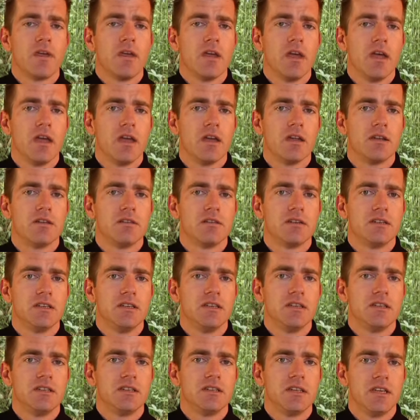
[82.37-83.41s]
And
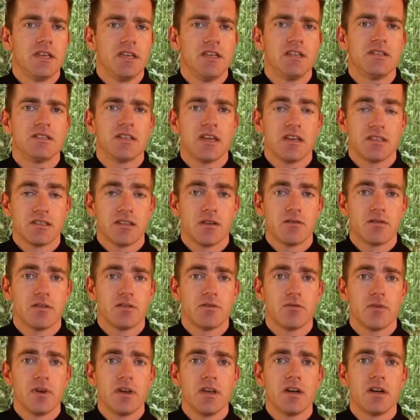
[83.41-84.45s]
the key takes out the
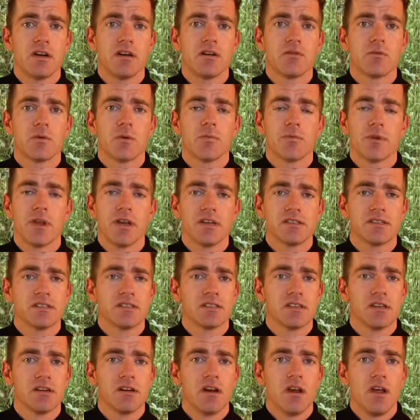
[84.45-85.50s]
green and it
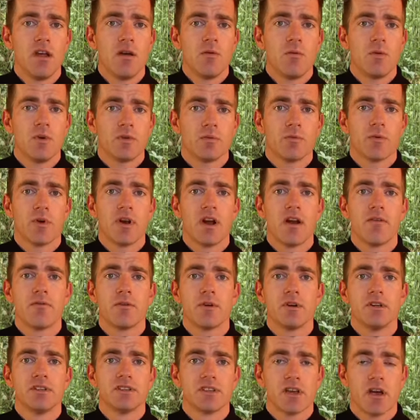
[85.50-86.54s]
replaces it with
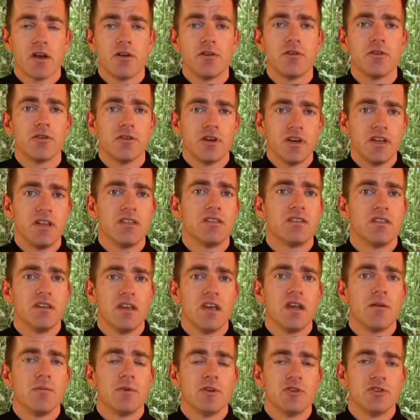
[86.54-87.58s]
whatever is underneath the
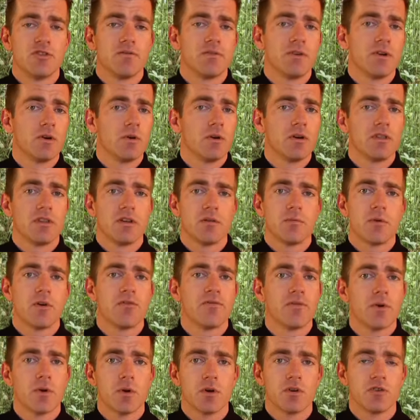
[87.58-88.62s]
image. If you know anything about
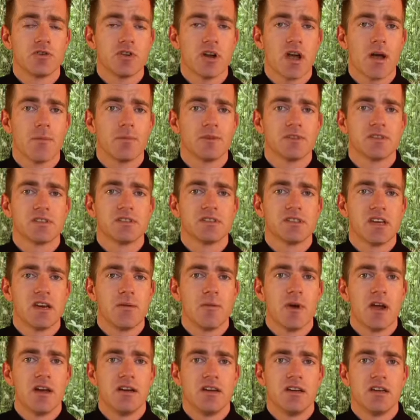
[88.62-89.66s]
Photoshop, it's the
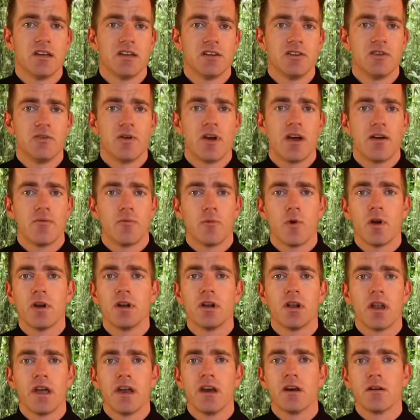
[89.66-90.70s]
same idea. You have
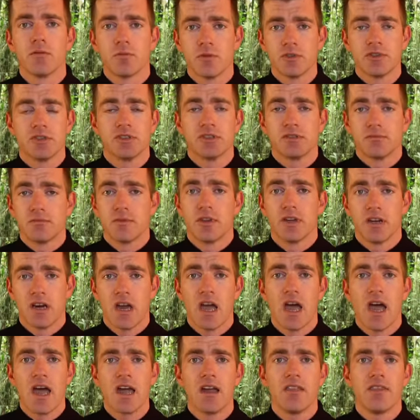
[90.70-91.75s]
one layer, which is the
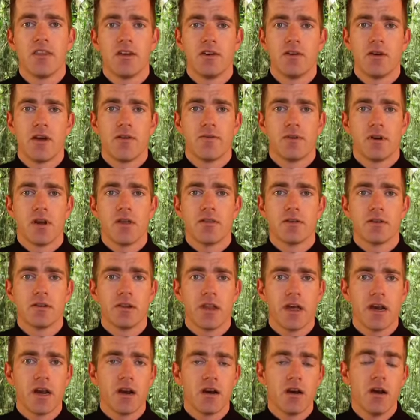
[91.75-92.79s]
guy, and then you have another
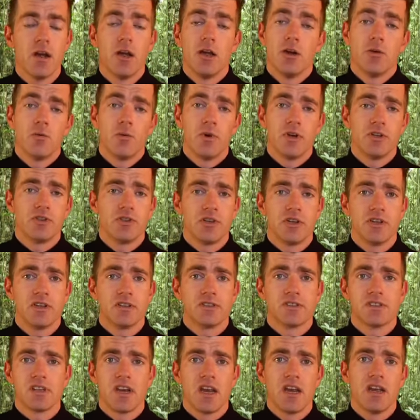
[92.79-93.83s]
layer, which
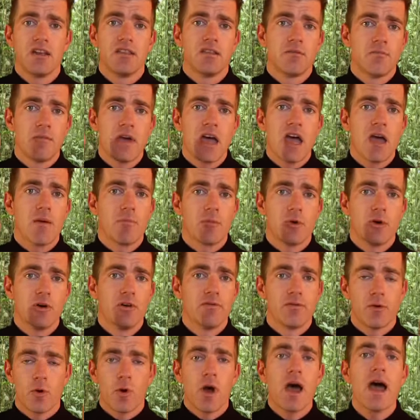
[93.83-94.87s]
is, say, the map
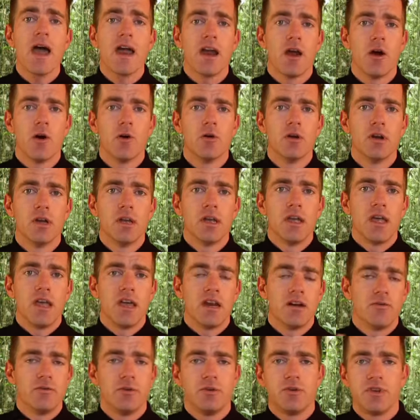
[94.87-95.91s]
of Ohio.
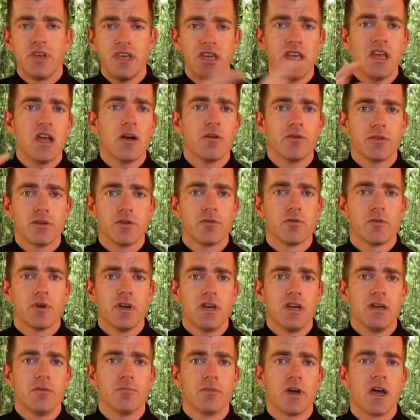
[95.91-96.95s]
And if you key out the
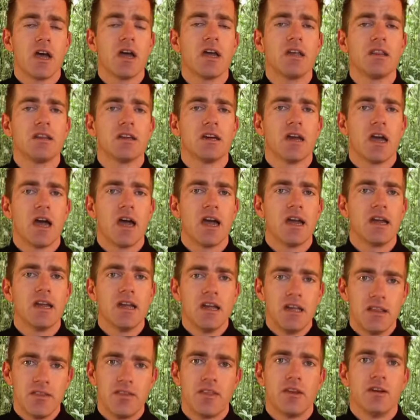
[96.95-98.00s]
green behind the guy,
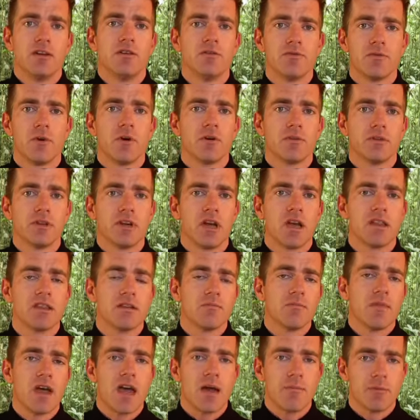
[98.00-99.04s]
then you've only got
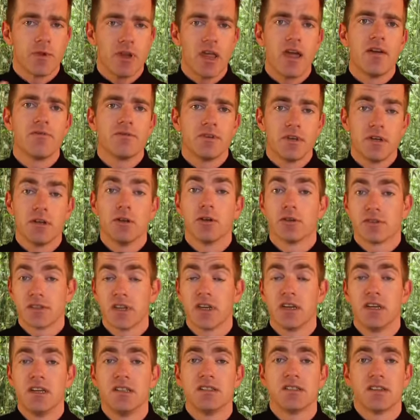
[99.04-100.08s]
the map left, and it looks
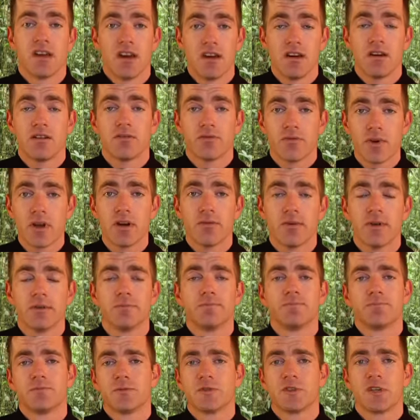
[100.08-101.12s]
like he's standing in front of it.
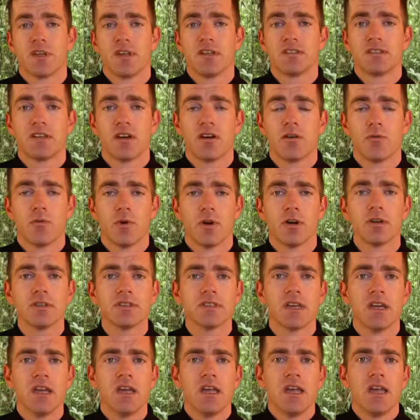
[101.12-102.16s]
So that's how it
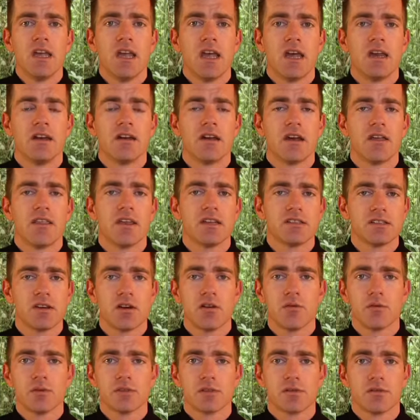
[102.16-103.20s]
works. And that's how
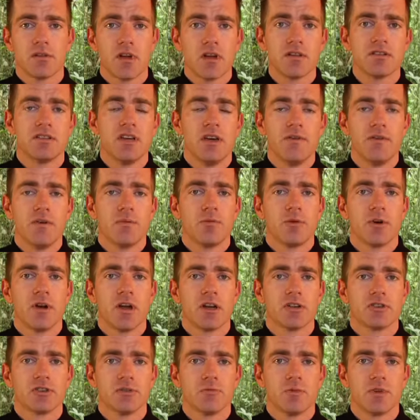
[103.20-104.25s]
it works with all TV
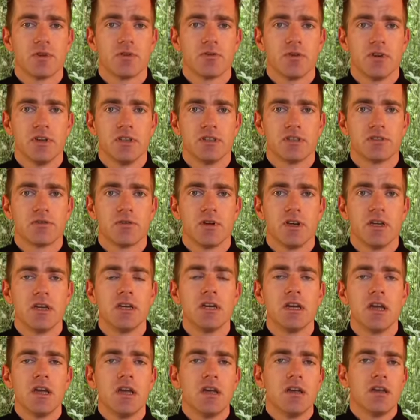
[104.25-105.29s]
production with green
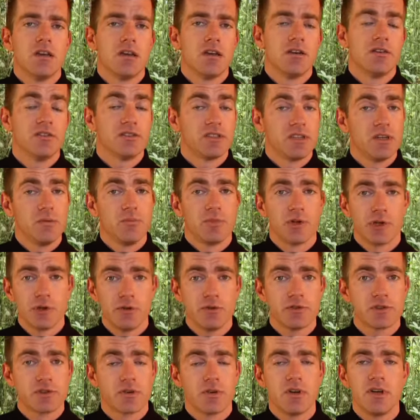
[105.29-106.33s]
screen. Yeah, you see
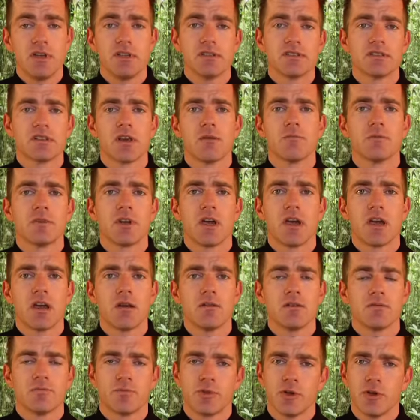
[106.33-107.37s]
blue screens
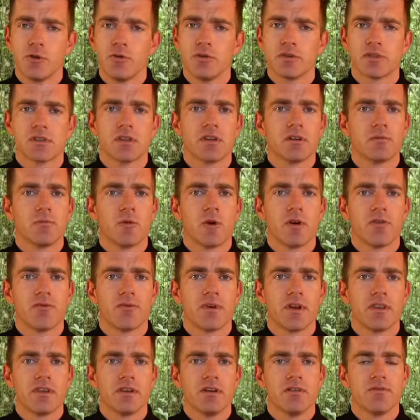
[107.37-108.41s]
sometimes. Blue is a little more
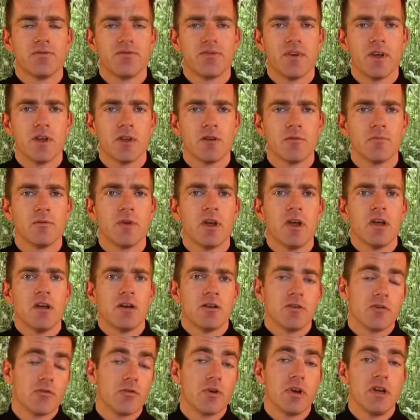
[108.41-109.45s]
friendly to film.
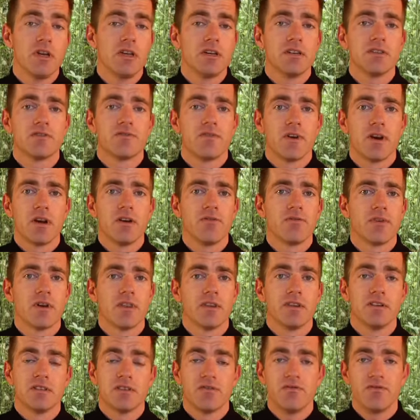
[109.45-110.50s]
Green is very
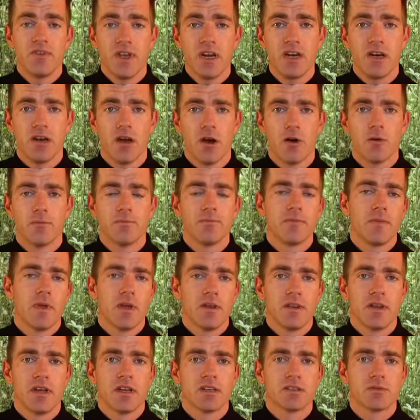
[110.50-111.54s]
friendly to video.
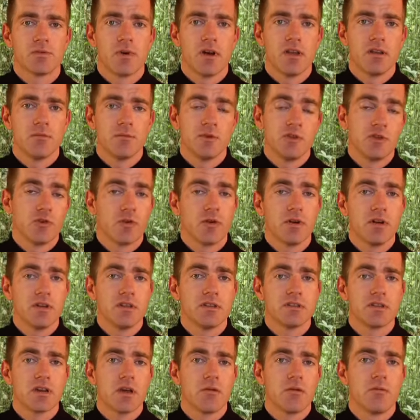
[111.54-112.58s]
And that's why the majority of
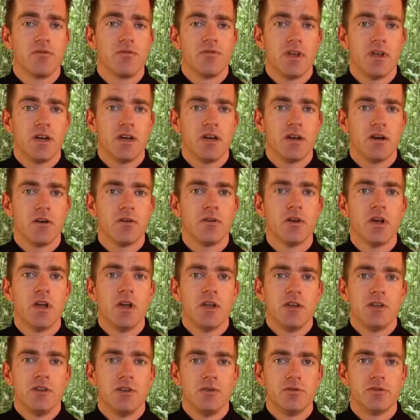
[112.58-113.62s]
the time with video,
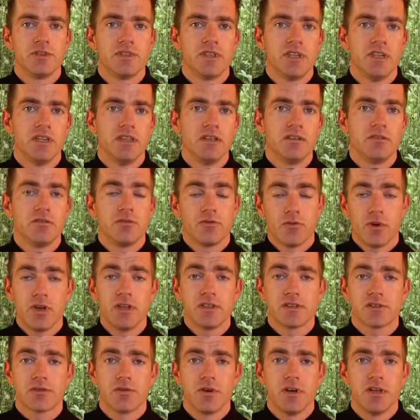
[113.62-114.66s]
you see green
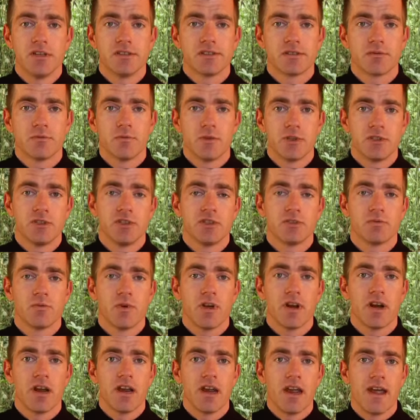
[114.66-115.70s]
screens, which is
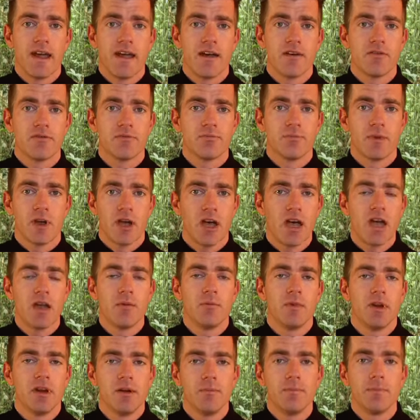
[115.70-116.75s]
what I have
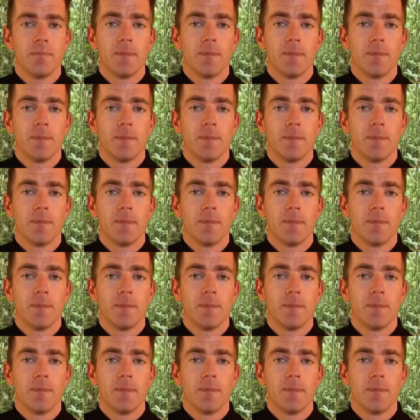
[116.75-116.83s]
behind me.